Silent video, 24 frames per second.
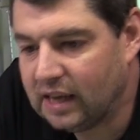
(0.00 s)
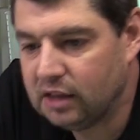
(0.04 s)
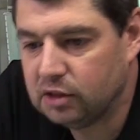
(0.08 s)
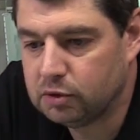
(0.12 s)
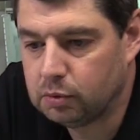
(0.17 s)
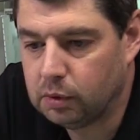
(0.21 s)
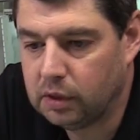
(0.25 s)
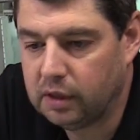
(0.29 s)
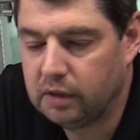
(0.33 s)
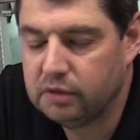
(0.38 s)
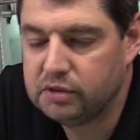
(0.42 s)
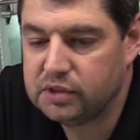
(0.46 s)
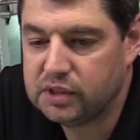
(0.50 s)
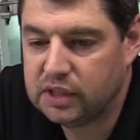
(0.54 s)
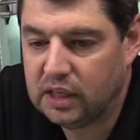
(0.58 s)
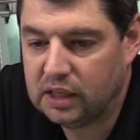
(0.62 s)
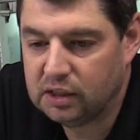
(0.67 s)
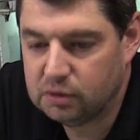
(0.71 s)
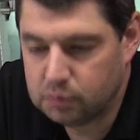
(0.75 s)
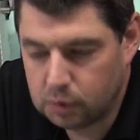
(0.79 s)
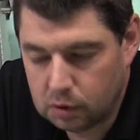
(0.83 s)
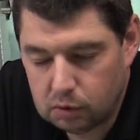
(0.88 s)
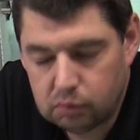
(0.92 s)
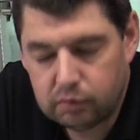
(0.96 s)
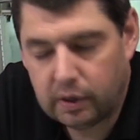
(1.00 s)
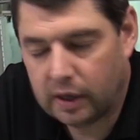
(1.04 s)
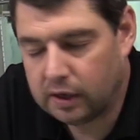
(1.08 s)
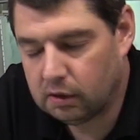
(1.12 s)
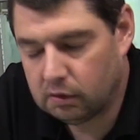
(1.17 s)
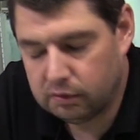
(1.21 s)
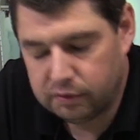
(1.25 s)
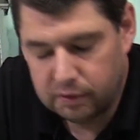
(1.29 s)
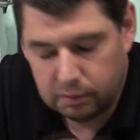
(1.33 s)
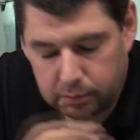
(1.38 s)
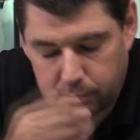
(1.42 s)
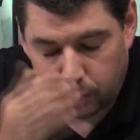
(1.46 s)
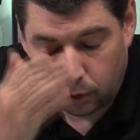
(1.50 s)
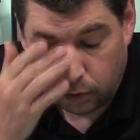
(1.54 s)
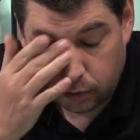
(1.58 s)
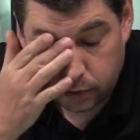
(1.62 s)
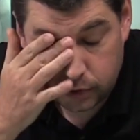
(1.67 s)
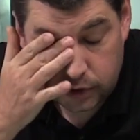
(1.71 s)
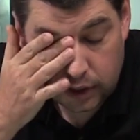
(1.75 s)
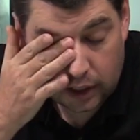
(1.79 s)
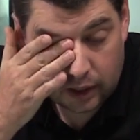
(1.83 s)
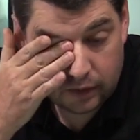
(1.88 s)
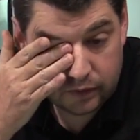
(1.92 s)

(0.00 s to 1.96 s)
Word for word: it's one of those things we all ran off and bought it,